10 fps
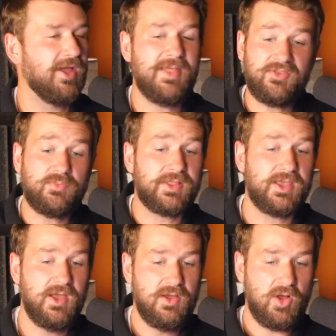And that's
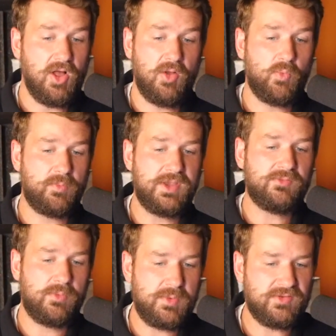really all when
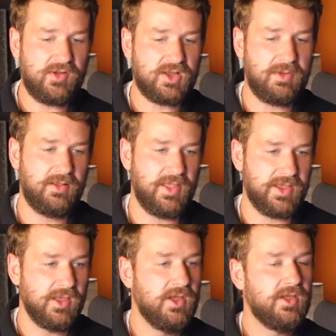we talk about,
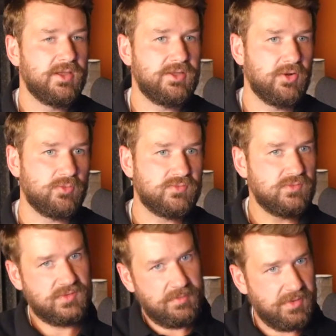like,
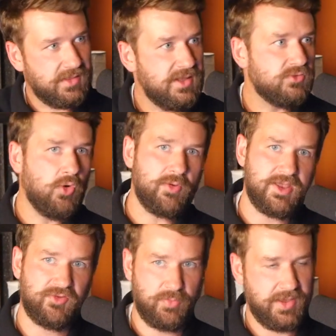typically a
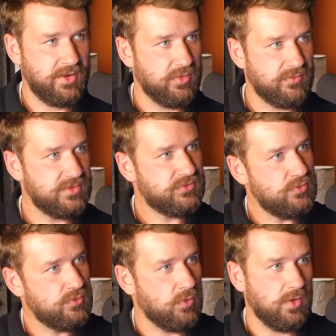Dorian is played over the
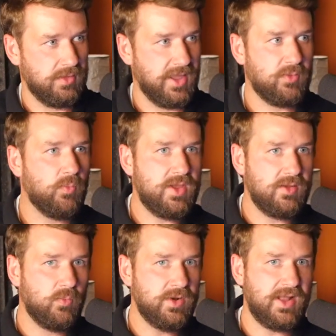2 chord. Like
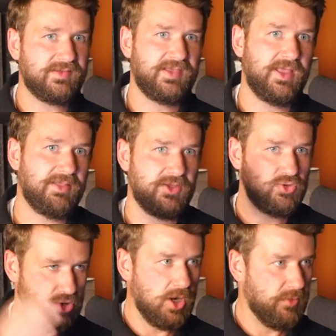we're not saying like
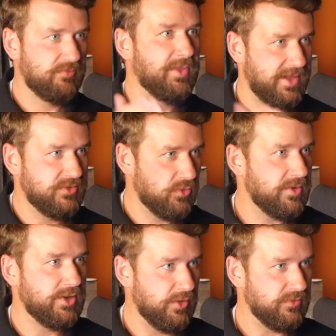you should always play a
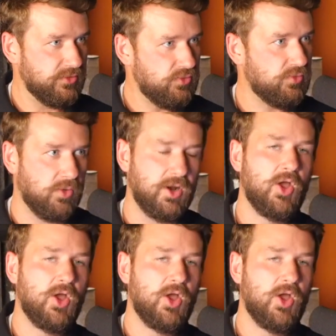Dorian over a 2 chord.